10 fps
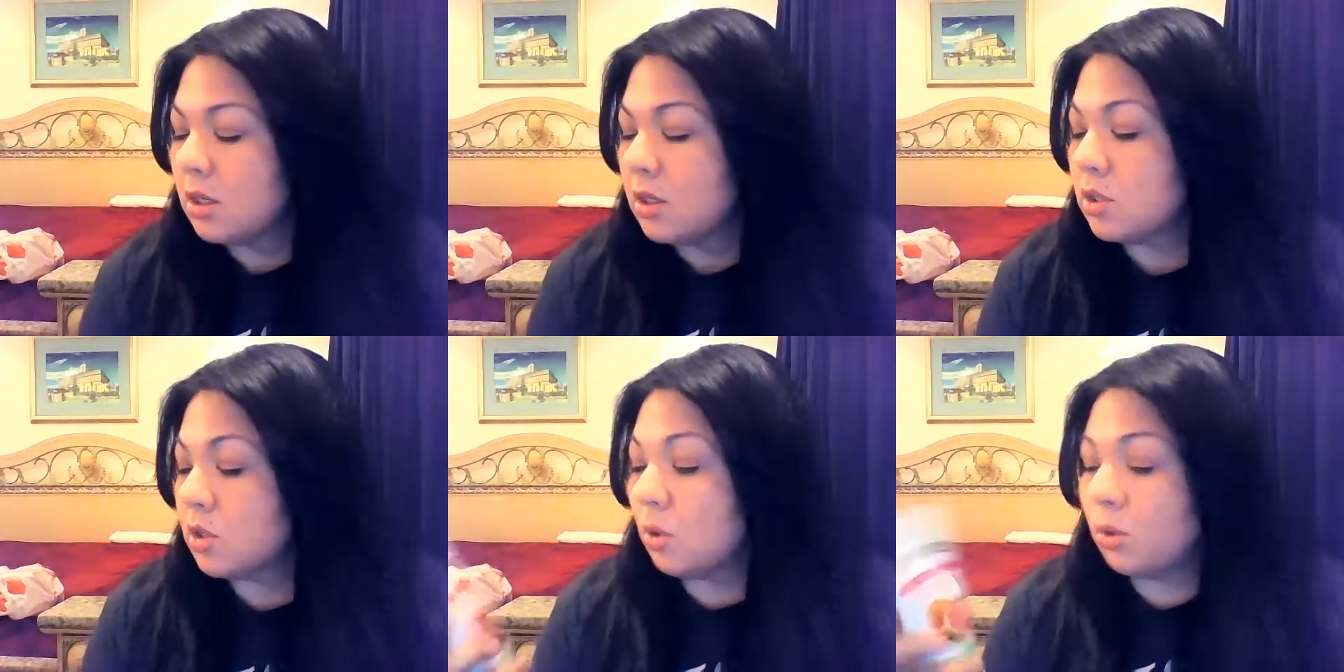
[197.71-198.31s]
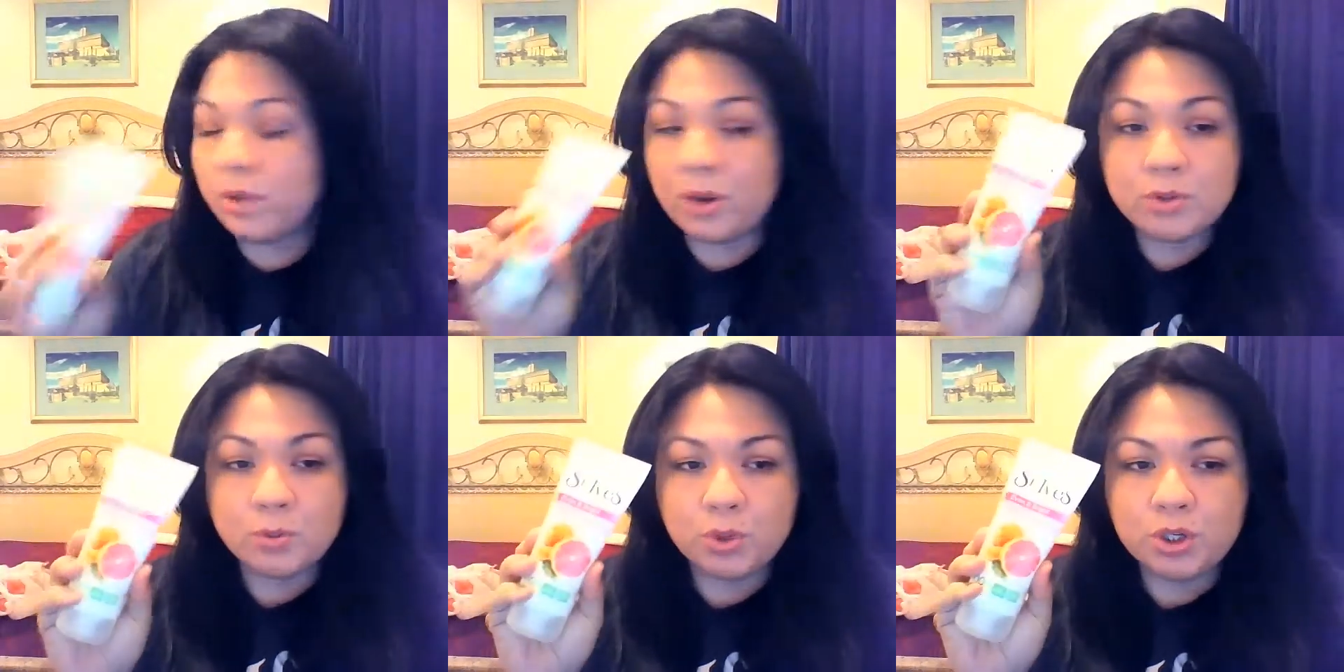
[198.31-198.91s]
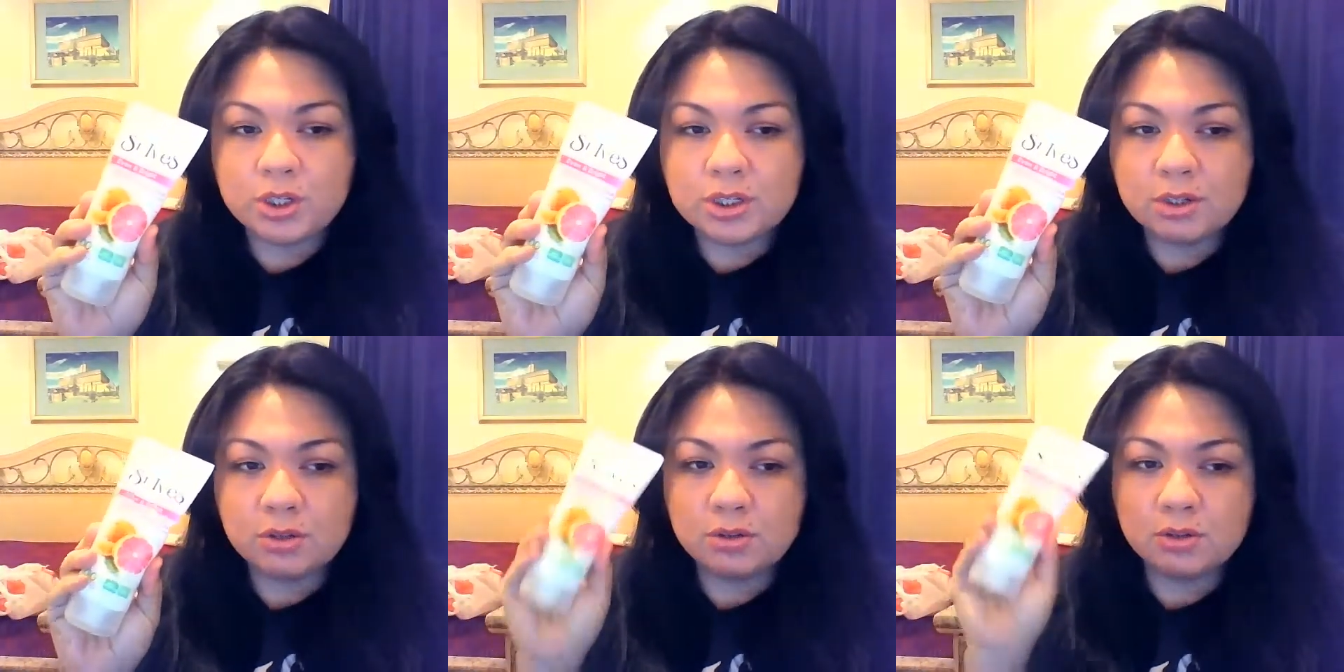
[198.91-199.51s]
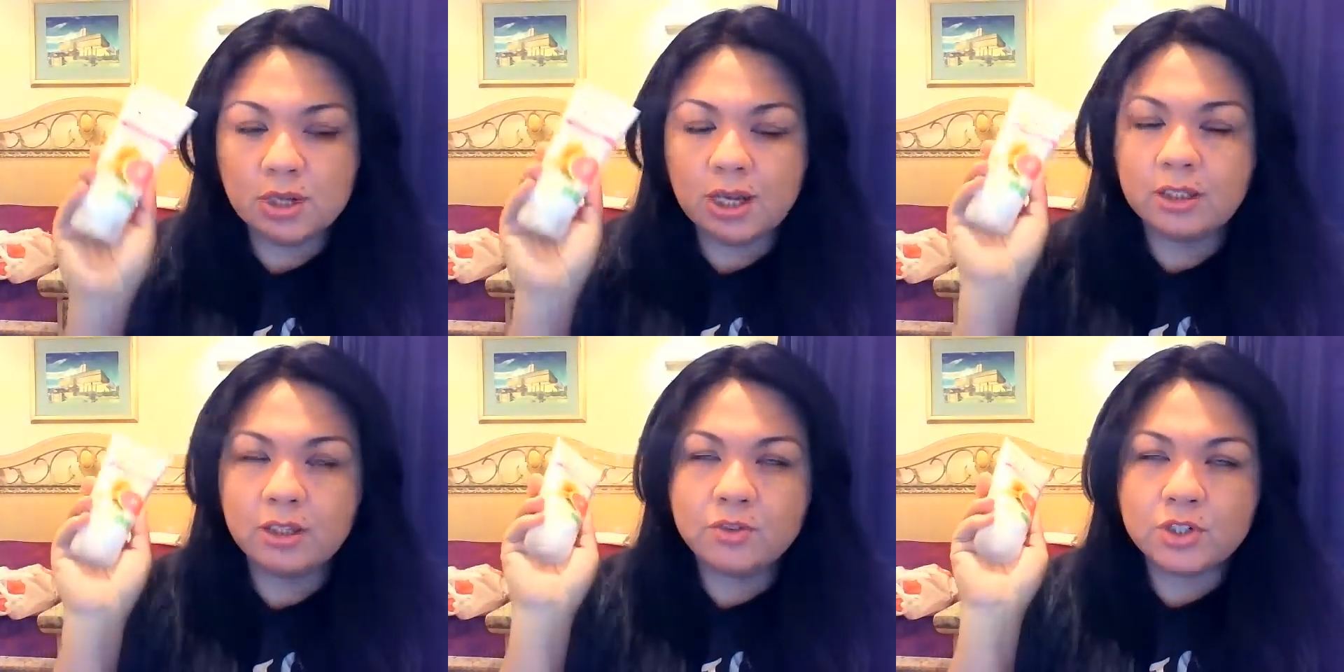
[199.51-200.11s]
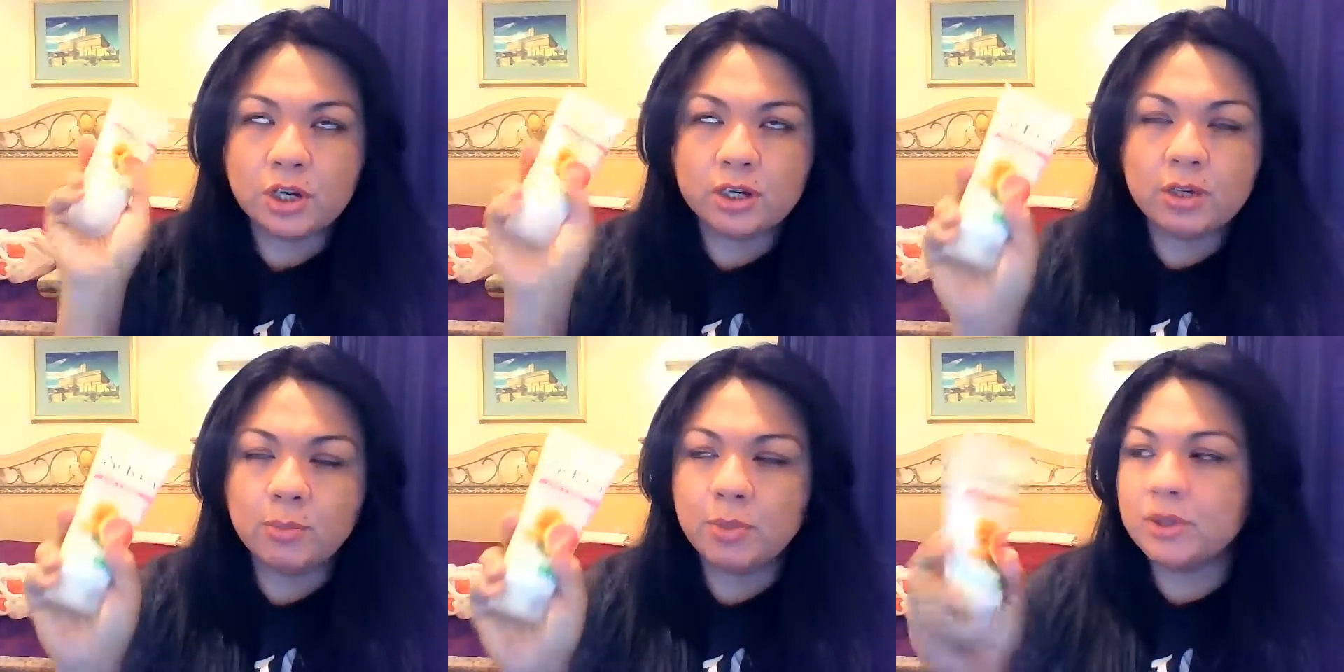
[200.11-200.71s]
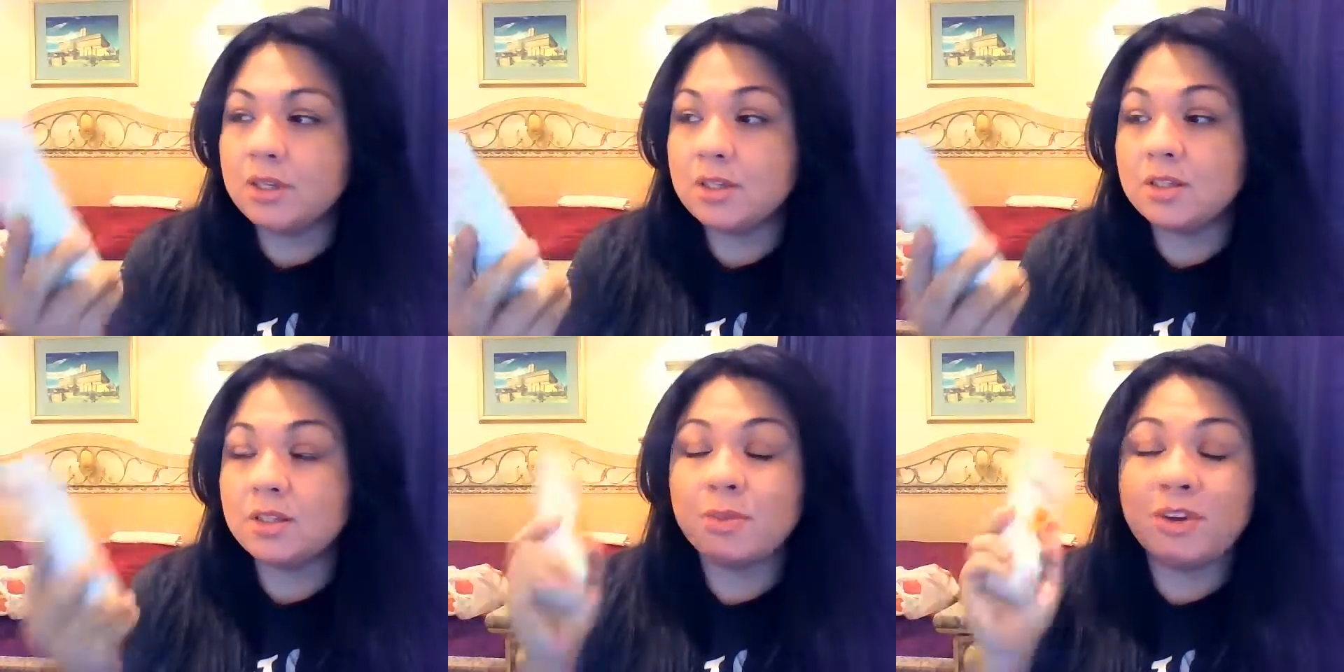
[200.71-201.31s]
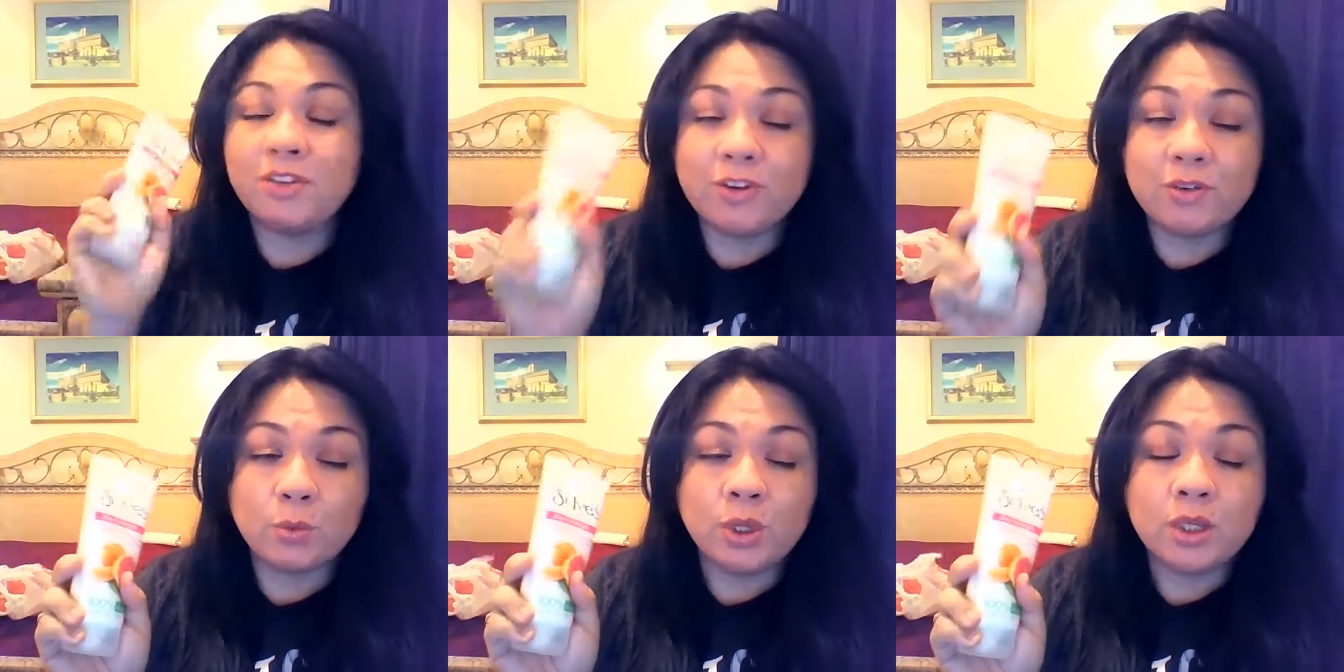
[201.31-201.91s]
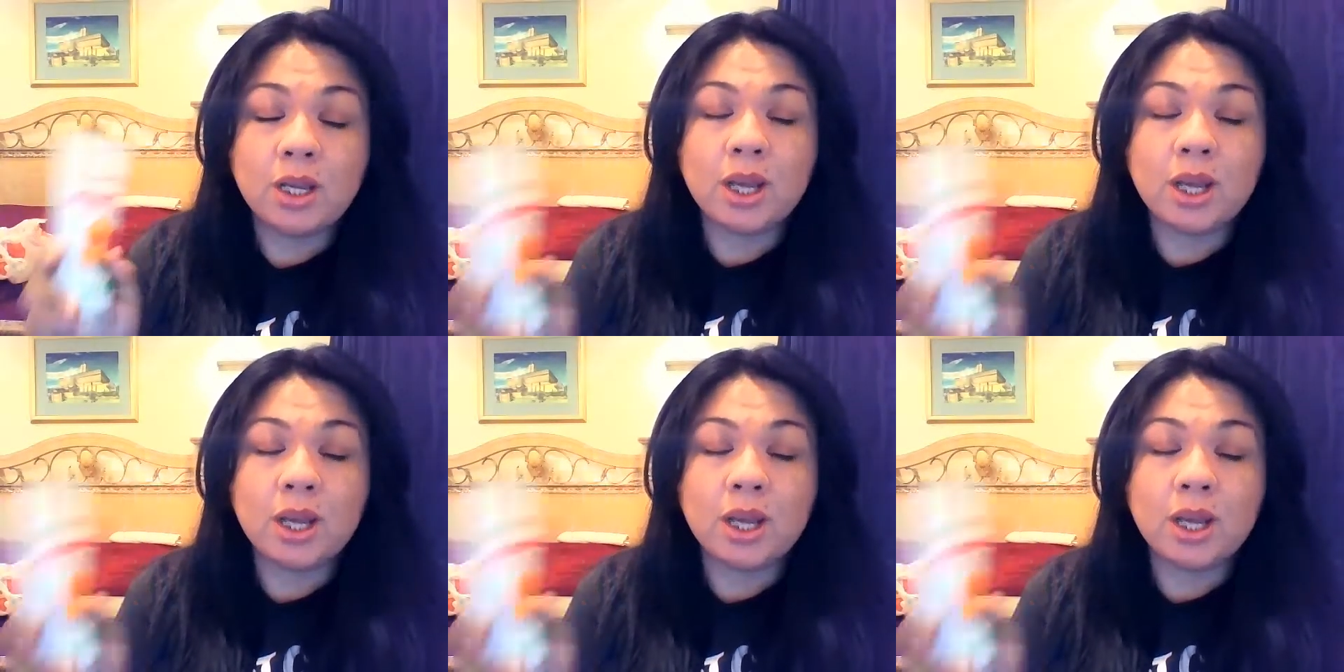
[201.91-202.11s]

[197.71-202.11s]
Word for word: So that was a pretty good deal. I love stocking up on these. This is my favorite one.